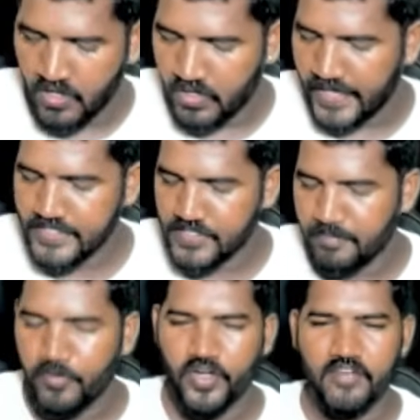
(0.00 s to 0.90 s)
Next
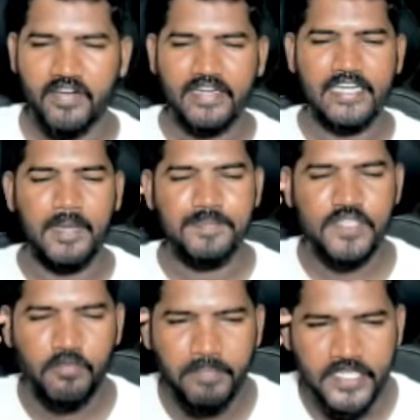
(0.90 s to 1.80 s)
important one, types
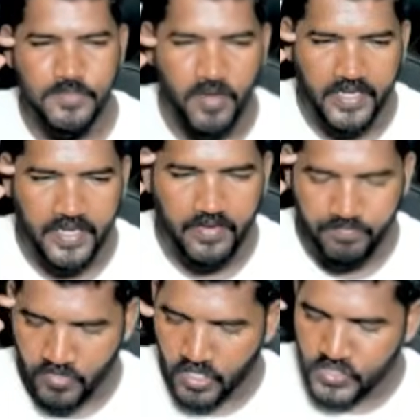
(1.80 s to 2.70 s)
of benchmarking.
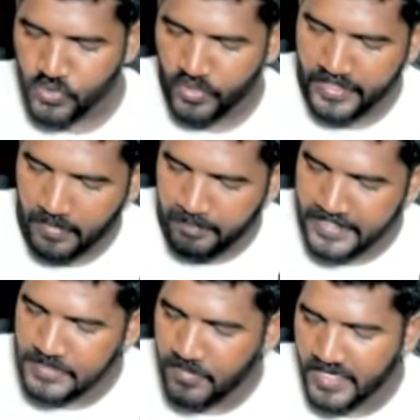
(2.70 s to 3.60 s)
So here
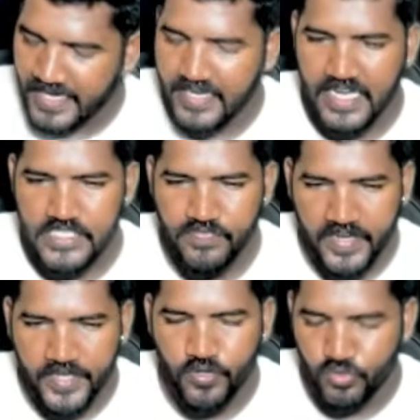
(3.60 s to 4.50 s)
benchmarking classified
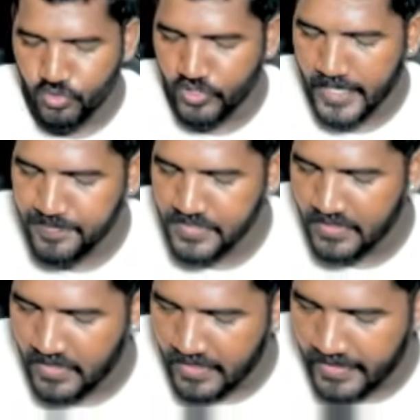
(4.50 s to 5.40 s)
into two types:
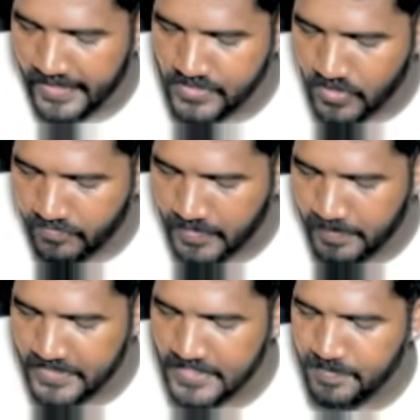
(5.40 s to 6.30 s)
nature of the
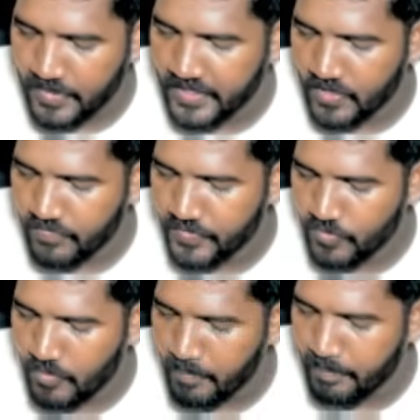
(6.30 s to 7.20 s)
business point of
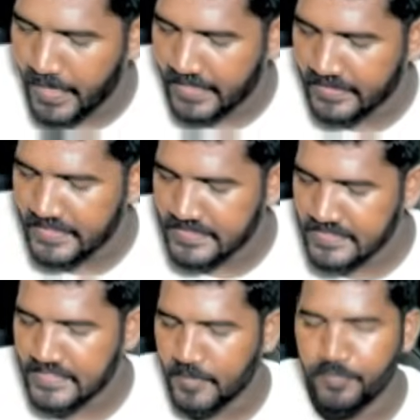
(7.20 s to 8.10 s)
view, practices
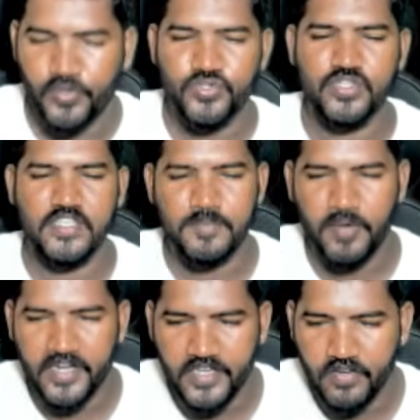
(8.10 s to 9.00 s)
and processes
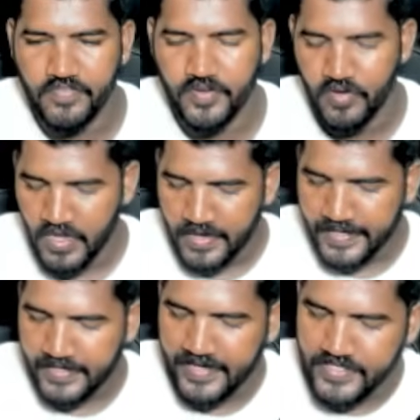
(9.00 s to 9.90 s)
point of view.
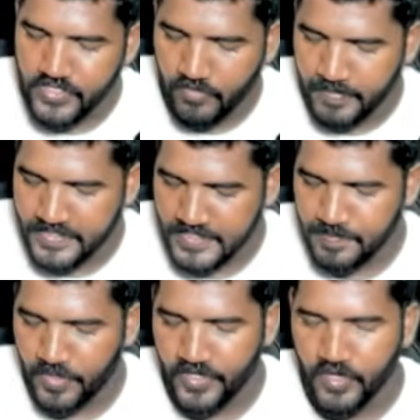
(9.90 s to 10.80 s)
In nature of business
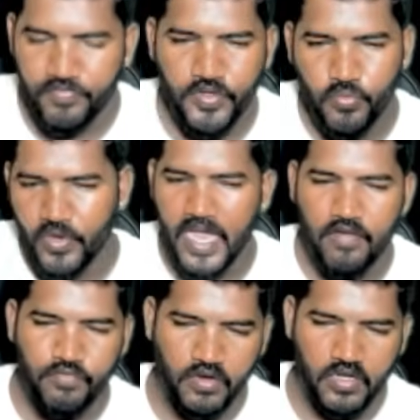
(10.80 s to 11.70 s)
point of view, we
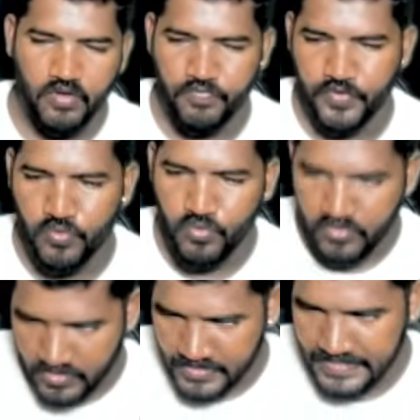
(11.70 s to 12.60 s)
have a few
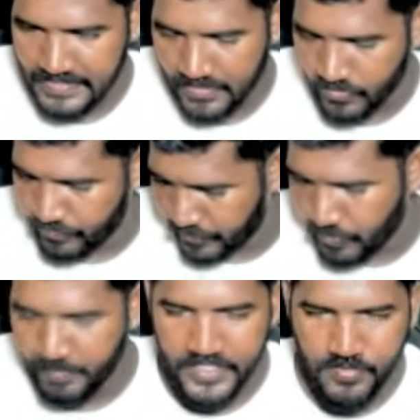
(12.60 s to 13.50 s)

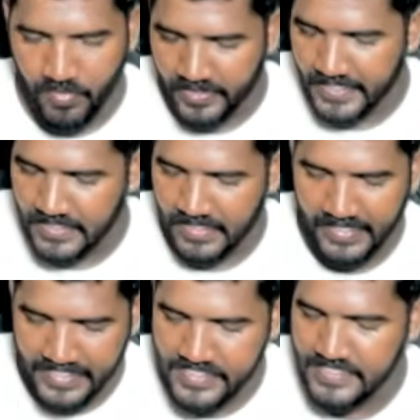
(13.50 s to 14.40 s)
benchmarking
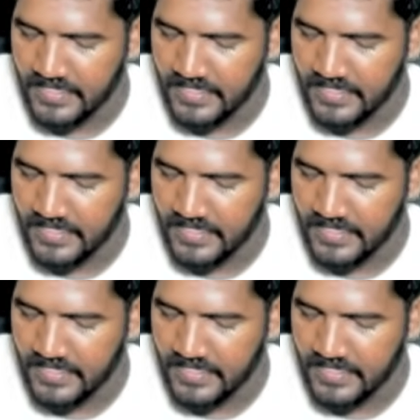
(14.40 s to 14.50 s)
list: